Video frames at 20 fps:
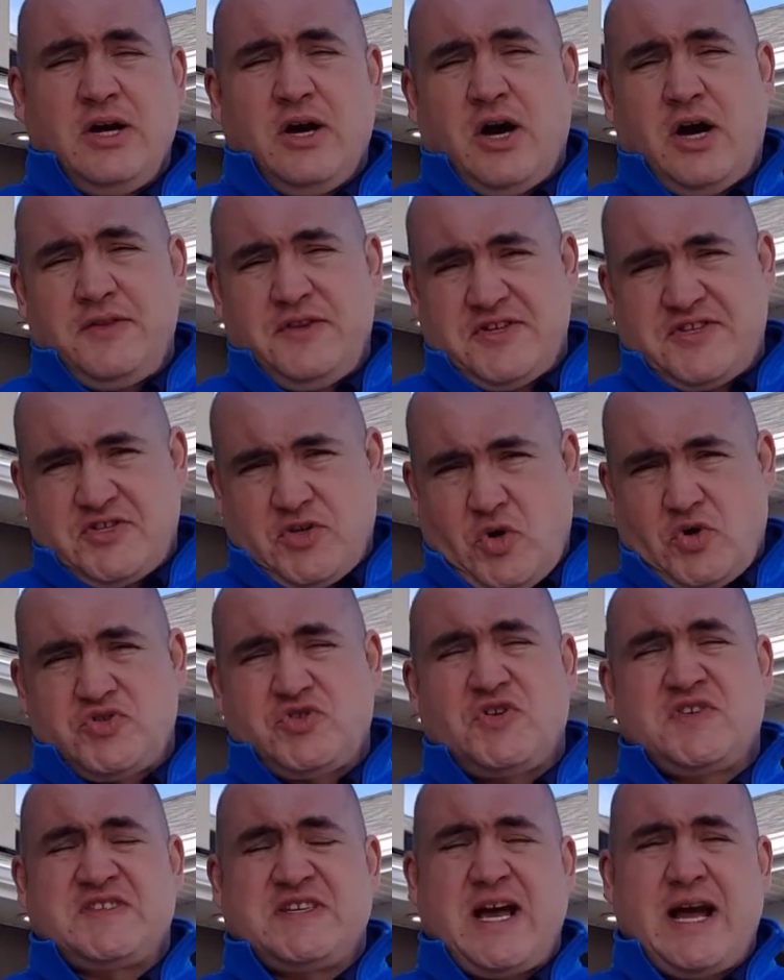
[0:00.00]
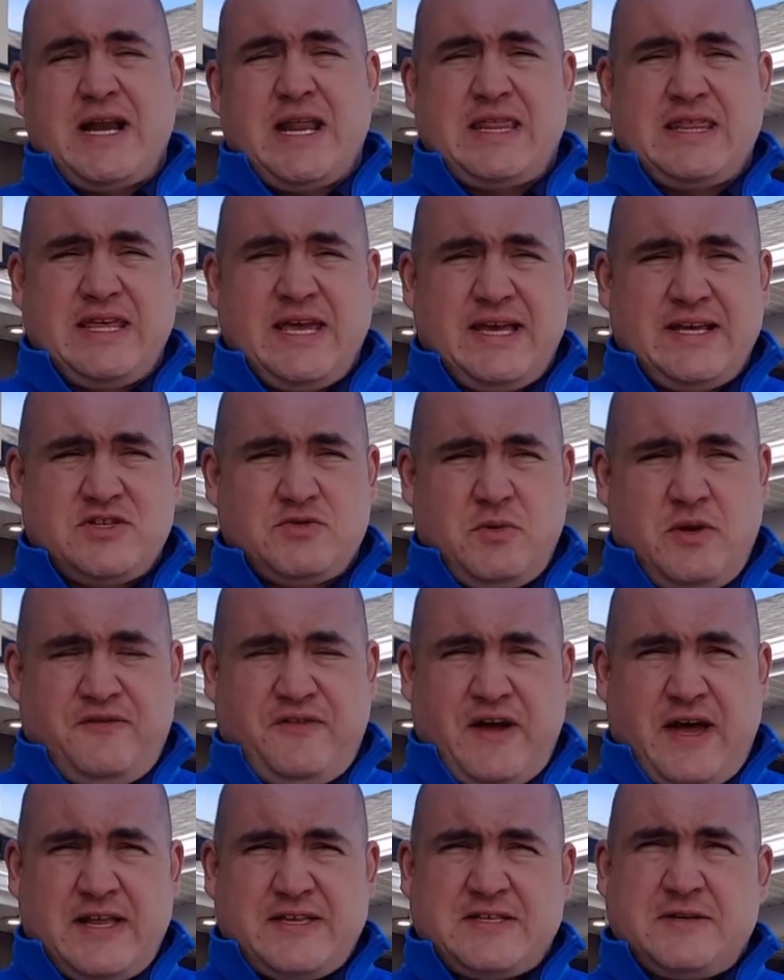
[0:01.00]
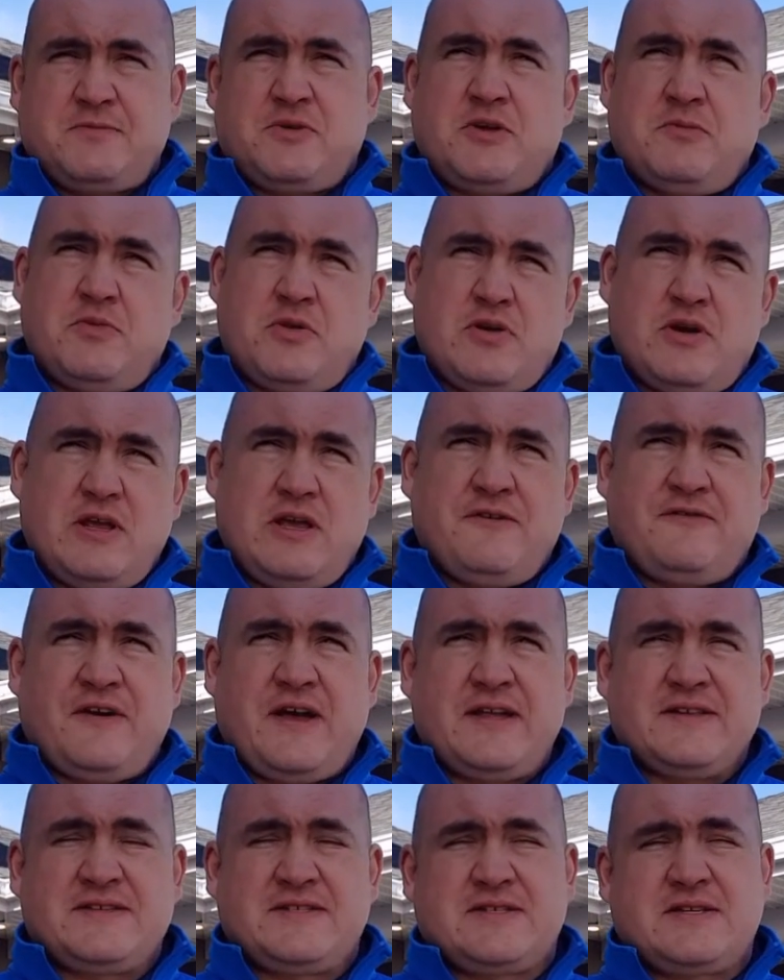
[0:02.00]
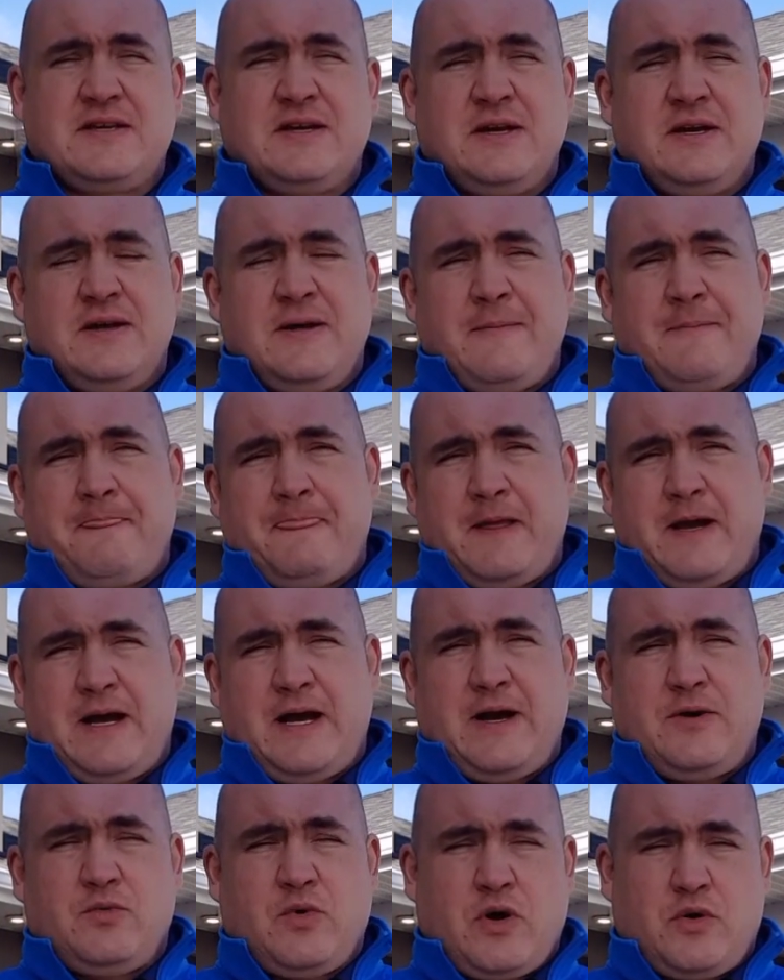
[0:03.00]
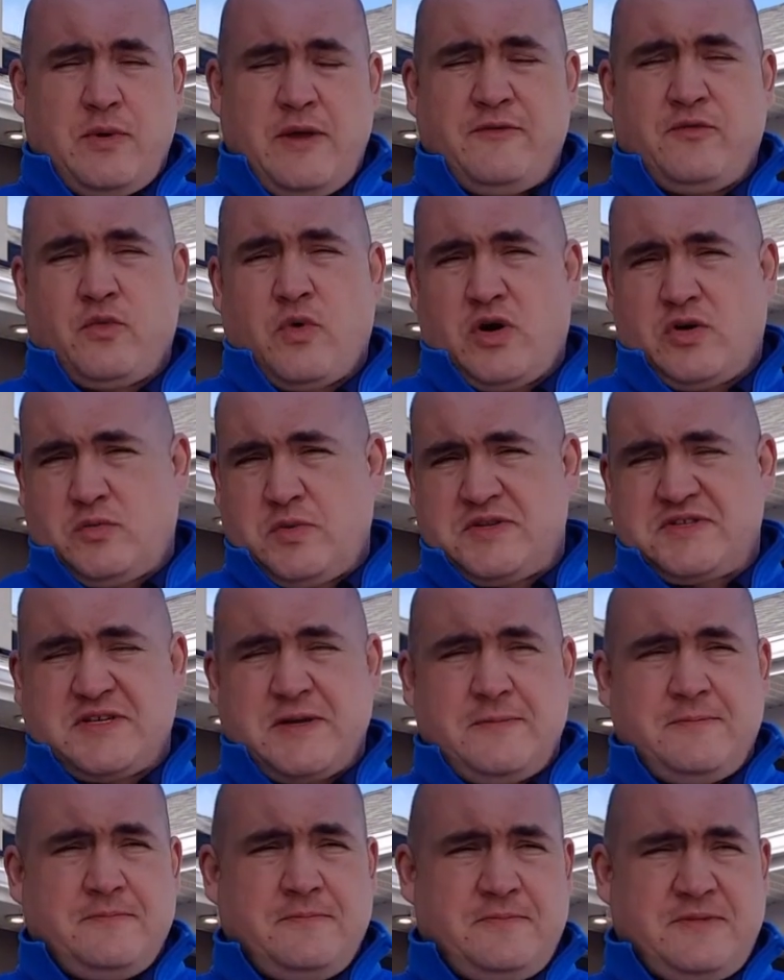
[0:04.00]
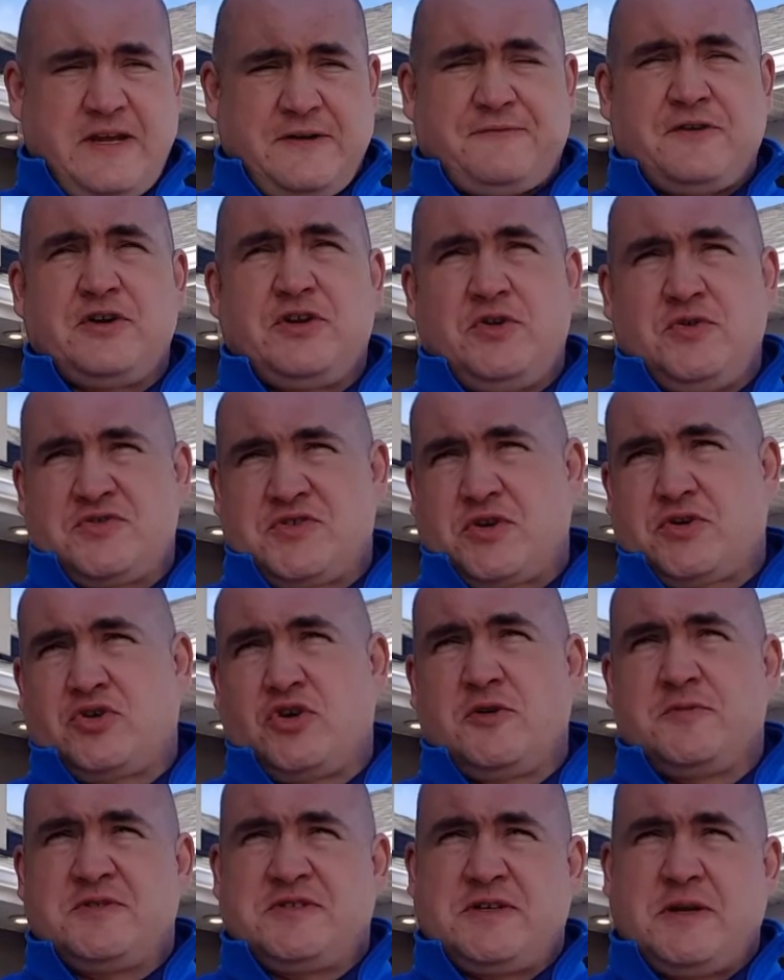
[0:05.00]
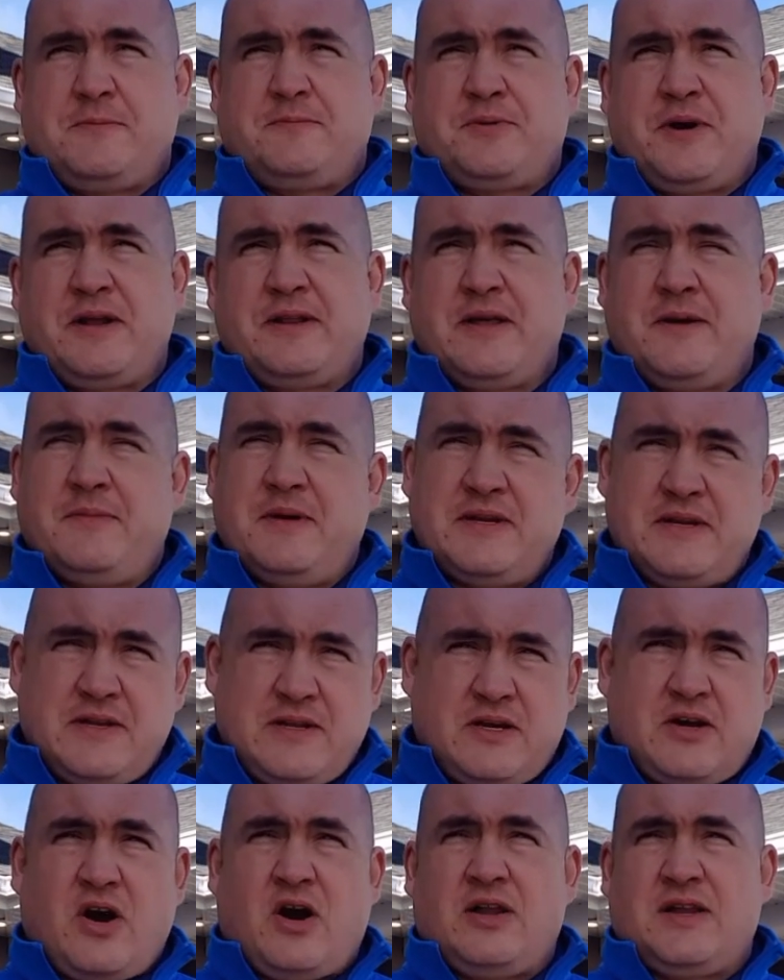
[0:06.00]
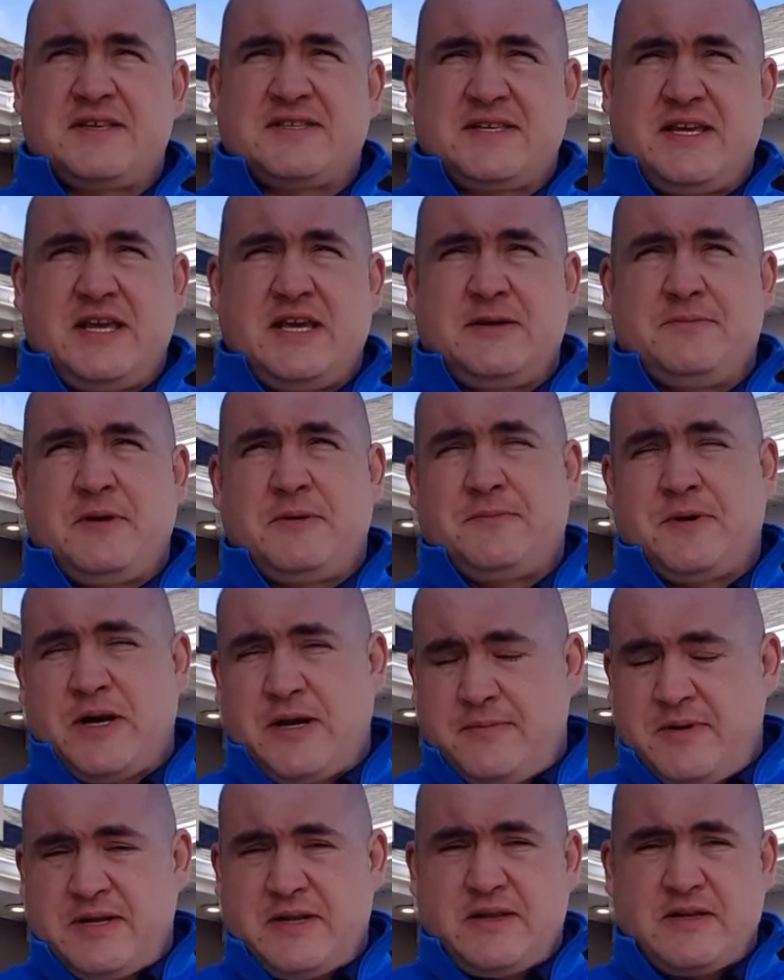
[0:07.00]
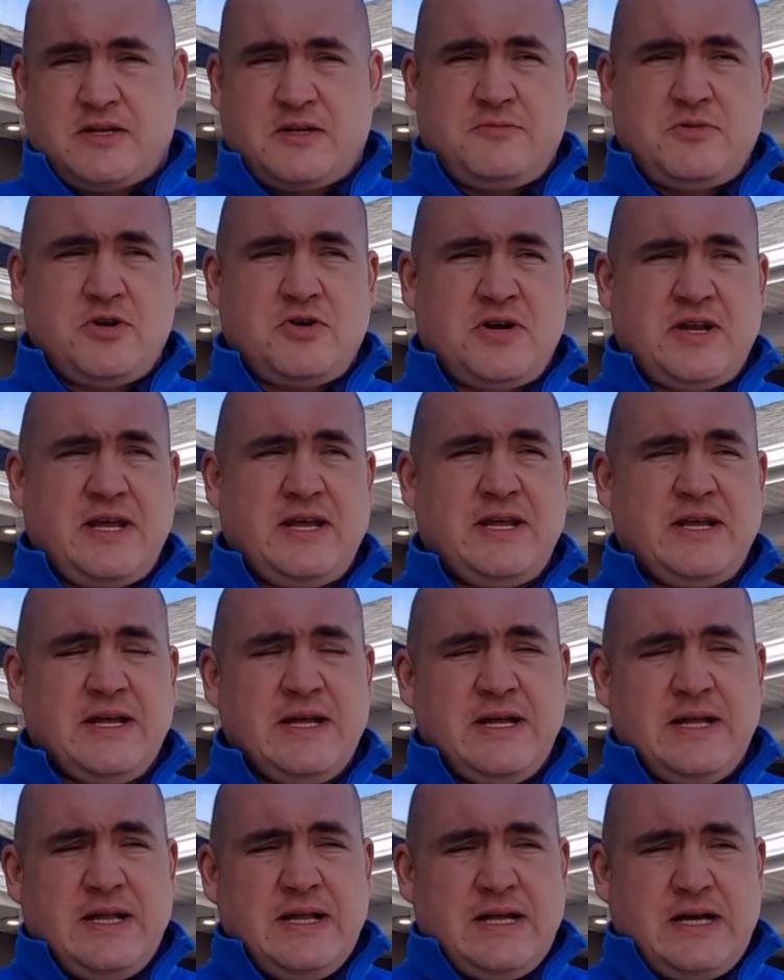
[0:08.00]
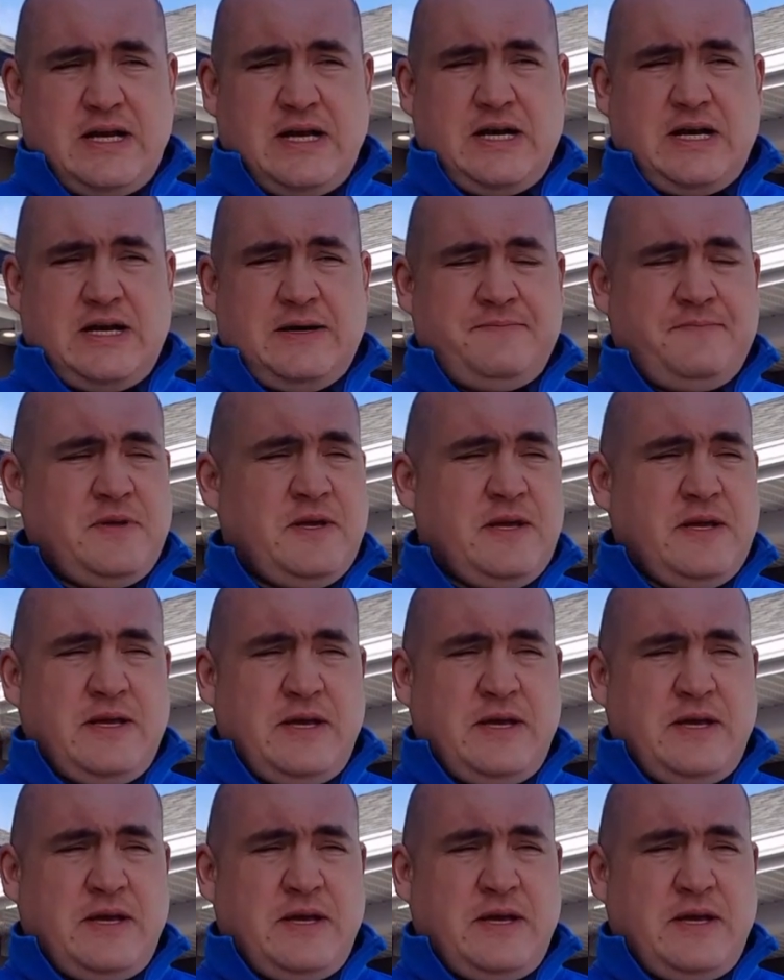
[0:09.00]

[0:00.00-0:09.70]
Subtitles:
On the social side of things, we've had some community events where we've worked with some different user groups to bring them into the Coliseum and bring them into the community, and